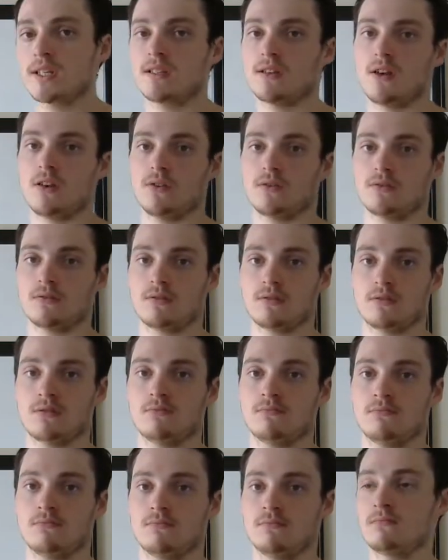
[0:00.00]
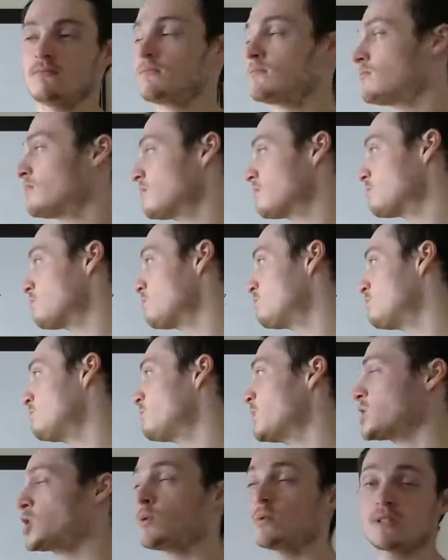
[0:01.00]

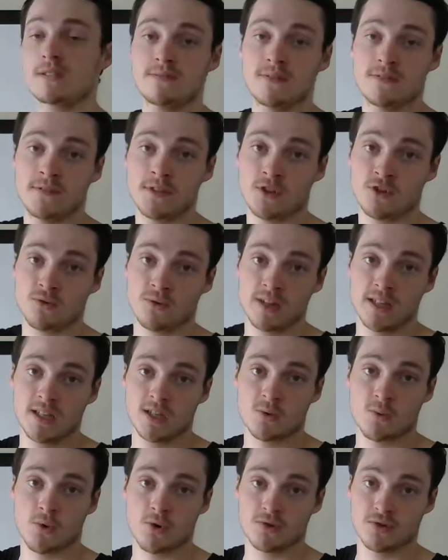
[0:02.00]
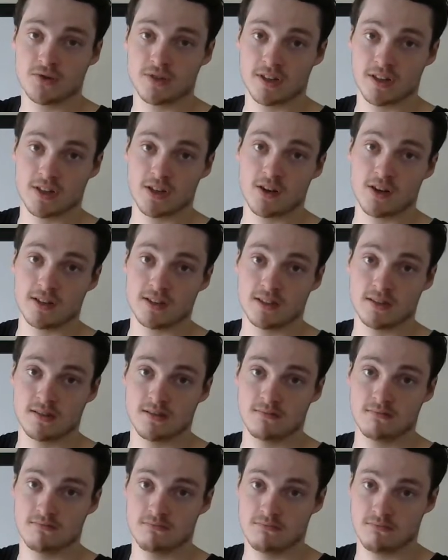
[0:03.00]
By 2053, these wars are going to
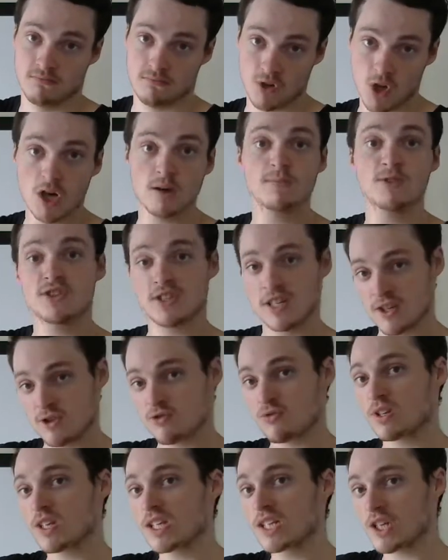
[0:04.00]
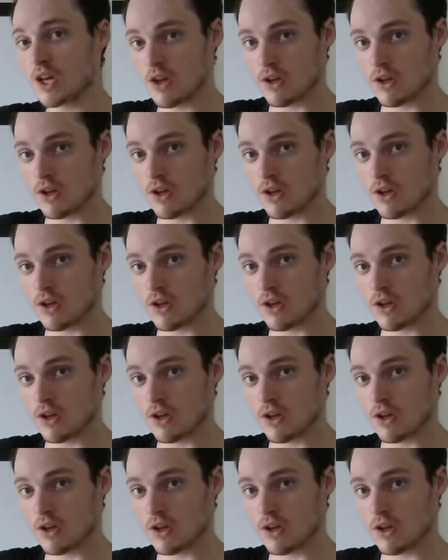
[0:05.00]
cost almost $8 trillion.